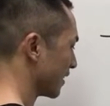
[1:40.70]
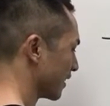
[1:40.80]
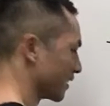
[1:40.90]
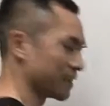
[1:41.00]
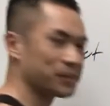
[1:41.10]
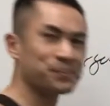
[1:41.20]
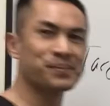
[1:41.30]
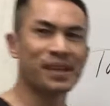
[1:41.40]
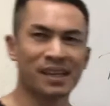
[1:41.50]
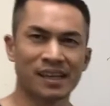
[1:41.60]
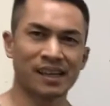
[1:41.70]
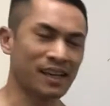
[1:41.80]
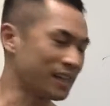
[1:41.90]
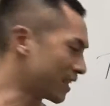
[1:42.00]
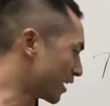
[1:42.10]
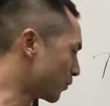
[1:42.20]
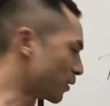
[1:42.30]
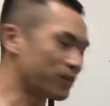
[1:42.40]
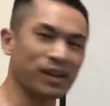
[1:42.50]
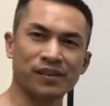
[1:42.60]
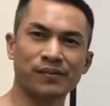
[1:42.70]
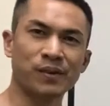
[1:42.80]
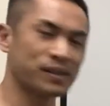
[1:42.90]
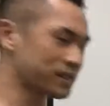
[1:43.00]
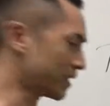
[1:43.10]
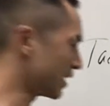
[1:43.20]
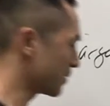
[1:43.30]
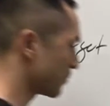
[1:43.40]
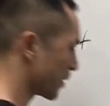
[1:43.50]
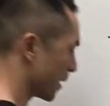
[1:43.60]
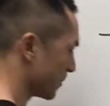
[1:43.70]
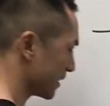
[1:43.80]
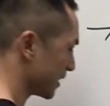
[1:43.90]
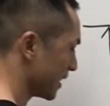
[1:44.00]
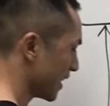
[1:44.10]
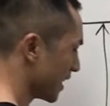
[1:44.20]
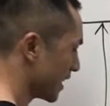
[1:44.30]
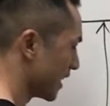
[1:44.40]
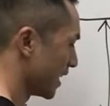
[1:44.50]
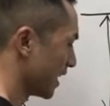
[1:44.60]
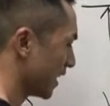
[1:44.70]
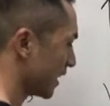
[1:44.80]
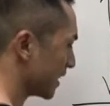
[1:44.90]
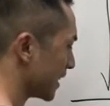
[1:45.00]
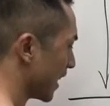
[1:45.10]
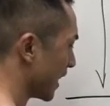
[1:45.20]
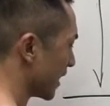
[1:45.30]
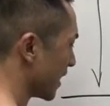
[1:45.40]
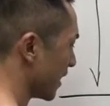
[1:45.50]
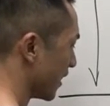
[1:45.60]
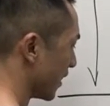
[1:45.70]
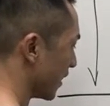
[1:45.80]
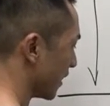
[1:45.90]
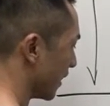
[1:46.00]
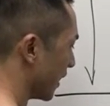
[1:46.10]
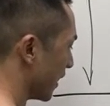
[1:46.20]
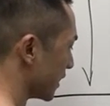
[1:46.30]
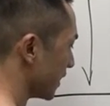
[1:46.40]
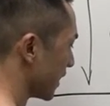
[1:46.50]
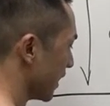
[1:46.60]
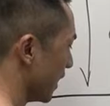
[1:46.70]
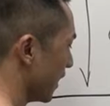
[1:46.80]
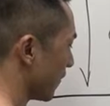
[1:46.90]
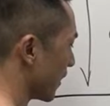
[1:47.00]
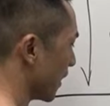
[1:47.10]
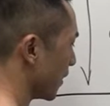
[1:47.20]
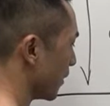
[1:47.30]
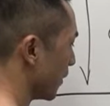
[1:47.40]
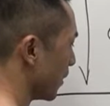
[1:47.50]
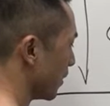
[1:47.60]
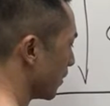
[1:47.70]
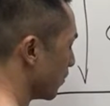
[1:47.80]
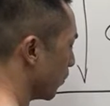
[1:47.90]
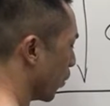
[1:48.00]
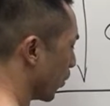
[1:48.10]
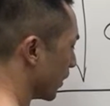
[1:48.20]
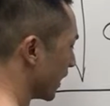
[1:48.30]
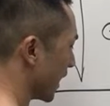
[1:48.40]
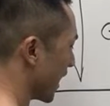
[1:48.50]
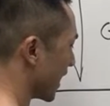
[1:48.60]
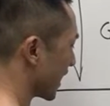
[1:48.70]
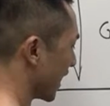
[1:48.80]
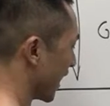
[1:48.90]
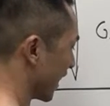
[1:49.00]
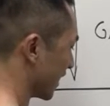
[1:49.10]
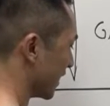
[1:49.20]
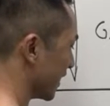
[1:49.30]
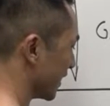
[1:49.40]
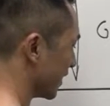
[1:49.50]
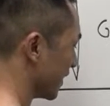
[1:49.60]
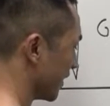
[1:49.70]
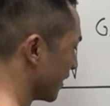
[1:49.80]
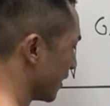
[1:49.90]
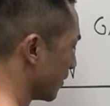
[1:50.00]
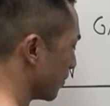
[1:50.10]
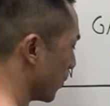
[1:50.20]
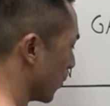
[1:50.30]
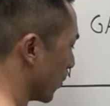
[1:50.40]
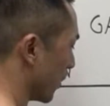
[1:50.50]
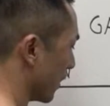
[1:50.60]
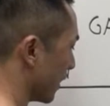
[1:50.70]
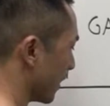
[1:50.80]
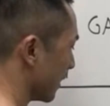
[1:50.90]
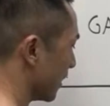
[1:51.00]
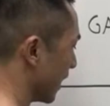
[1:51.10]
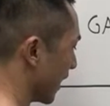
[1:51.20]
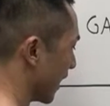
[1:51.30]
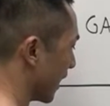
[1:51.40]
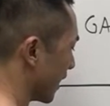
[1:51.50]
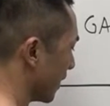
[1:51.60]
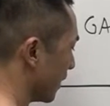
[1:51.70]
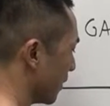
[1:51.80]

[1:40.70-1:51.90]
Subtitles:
Alright, and what we're going to focus on probably today is that she can lift more than I can. More than